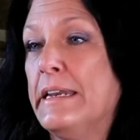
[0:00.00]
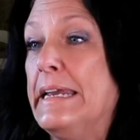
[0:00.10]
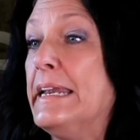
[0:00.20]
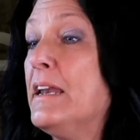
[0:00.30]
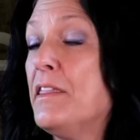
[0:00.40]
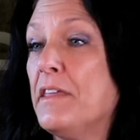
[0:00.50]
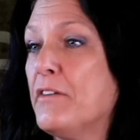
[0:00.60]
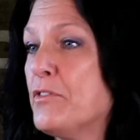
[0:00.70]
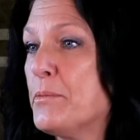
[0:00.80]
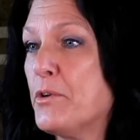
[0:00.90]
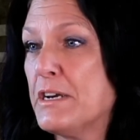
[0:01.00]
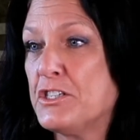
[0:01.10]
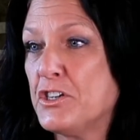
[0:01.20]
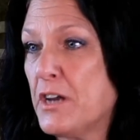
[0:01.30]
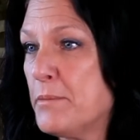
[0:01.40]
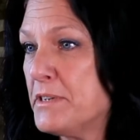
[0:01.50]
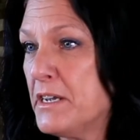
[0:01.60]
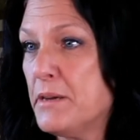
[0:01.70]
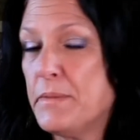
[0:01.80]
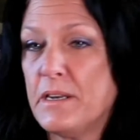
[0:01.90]
need anything from Chris, you come to
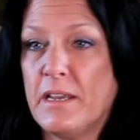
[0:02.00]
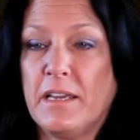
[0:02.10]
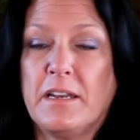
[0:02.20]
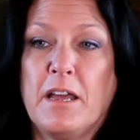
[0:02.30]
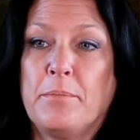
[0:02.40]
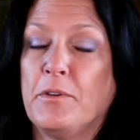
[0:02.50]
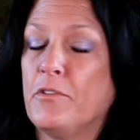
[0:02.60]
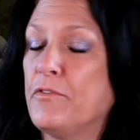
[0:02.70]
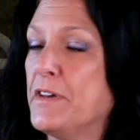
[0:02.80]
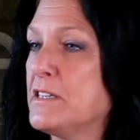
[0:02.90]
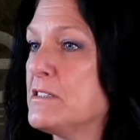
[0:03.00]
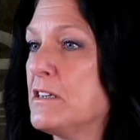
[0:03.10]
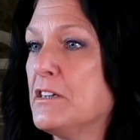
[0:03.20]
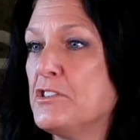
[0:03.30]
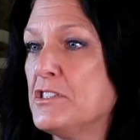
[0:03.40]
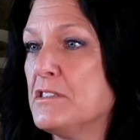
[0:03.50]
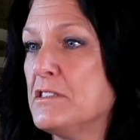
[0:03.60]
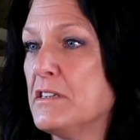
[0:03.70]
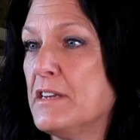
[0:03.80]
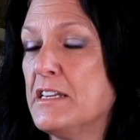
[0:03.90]
him and he can help you fix
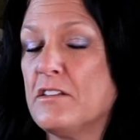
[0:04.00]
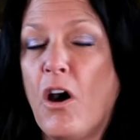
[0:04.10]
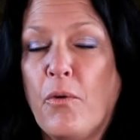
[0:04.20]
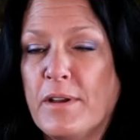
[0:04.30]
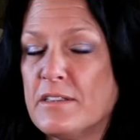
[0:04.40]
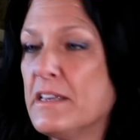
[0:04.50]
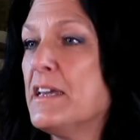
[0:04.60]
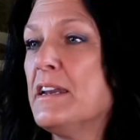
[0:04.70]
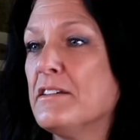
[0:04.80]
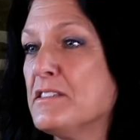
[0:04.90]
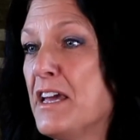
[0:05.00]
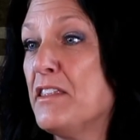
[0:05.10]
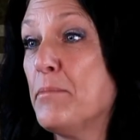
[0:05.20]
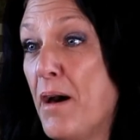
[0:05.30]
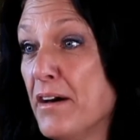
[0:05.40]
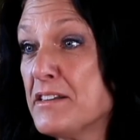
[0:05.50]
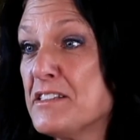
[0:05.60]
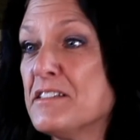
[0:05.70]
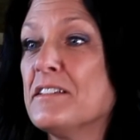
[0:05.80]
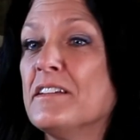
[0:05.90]
solutions. And he's always thinking outside the
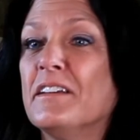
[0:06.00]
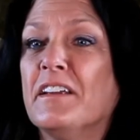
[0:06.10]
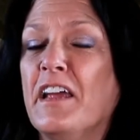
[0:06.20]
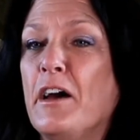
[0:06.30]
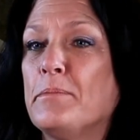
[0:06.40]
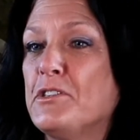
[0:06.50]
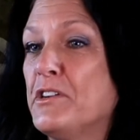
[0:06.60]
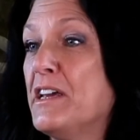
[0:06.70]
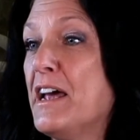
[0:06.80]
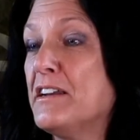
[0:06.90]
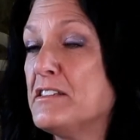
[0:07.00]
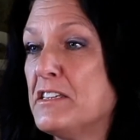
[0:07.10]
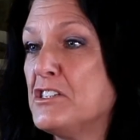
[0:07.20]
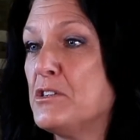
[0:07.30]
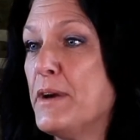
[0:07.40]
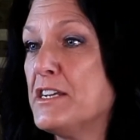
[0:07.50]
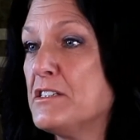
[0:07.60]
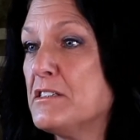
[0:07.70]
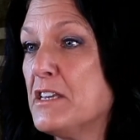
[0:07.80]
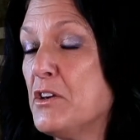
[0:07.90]
box, helps you get out of
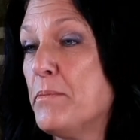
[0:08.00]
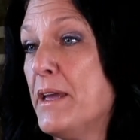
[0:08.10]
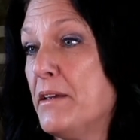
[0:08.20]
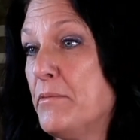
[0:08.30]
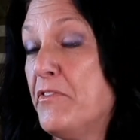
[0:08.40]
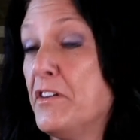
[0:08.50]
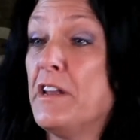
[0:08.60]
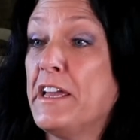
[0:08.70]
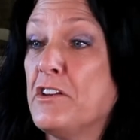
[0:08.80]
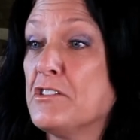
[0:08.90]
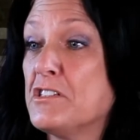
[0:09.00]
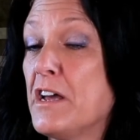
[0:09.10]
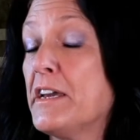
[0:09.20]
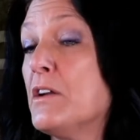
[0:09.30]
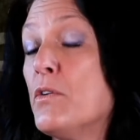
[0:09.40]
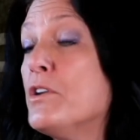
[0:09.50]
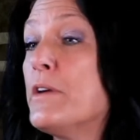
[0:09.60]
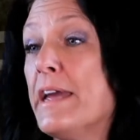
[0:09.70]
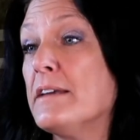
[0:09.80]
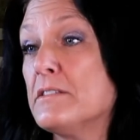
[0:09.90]
situations that you may feel like you're stuck in or you
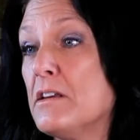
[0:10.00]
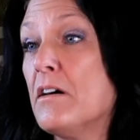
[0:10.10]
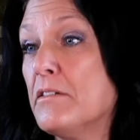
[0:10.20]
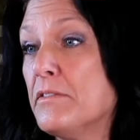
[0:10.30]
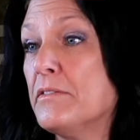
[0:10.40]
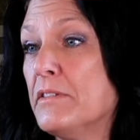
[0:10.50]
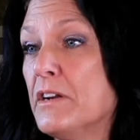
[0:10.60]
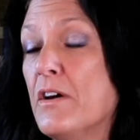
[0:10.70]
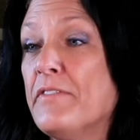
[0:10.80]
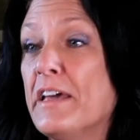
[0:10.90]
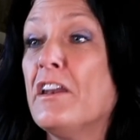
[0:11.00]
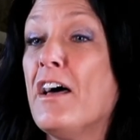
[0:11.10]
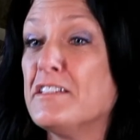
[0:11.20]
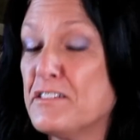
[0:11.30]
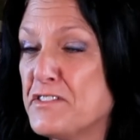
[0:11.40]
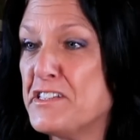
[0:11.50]
can't solve. You know, I've had lots of